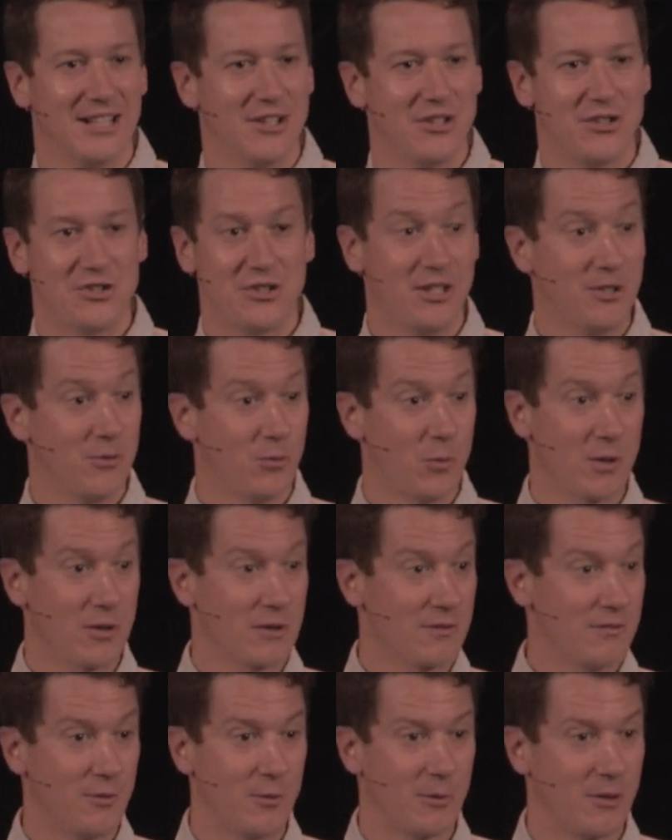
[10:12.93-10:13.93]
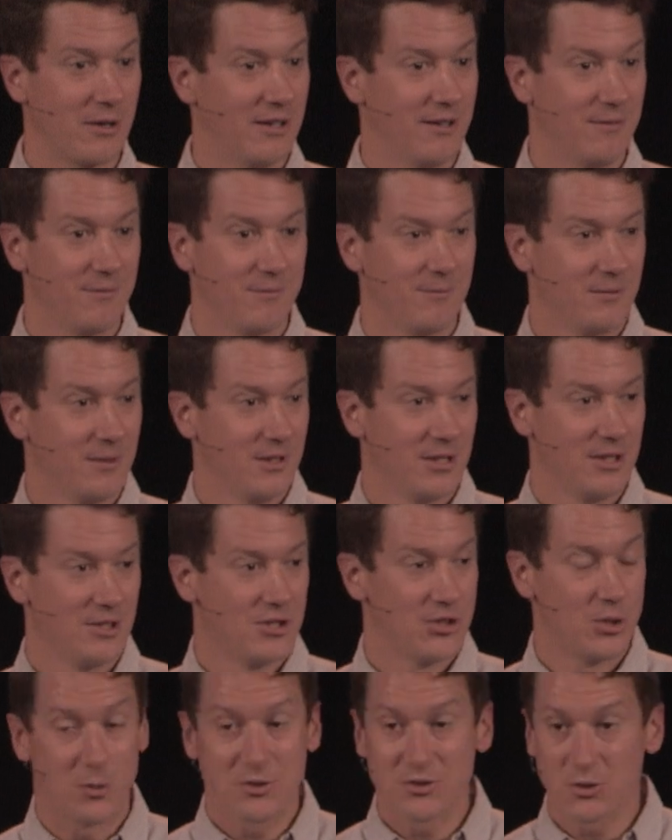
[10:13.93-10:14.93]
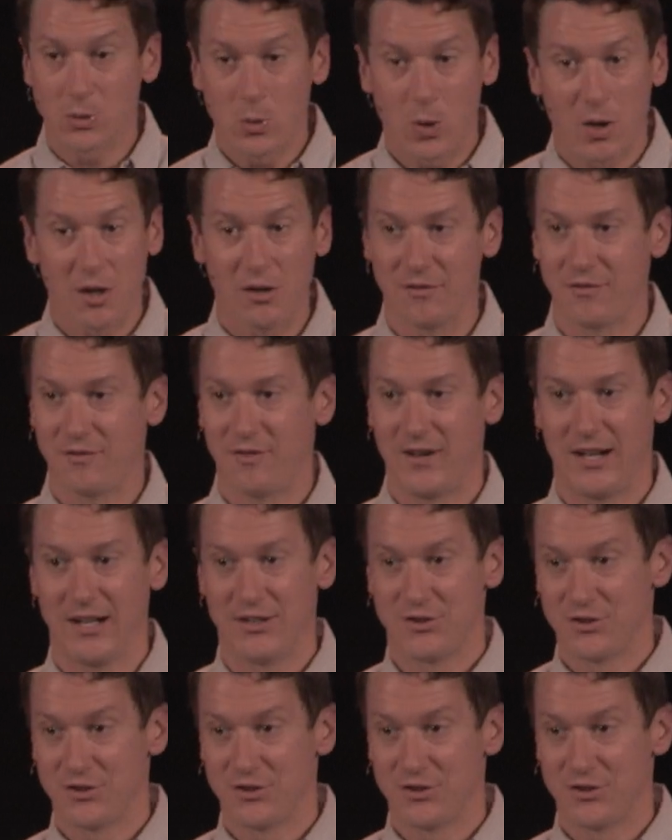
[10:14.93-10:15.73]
She didn't work for it. She wasn't qualified.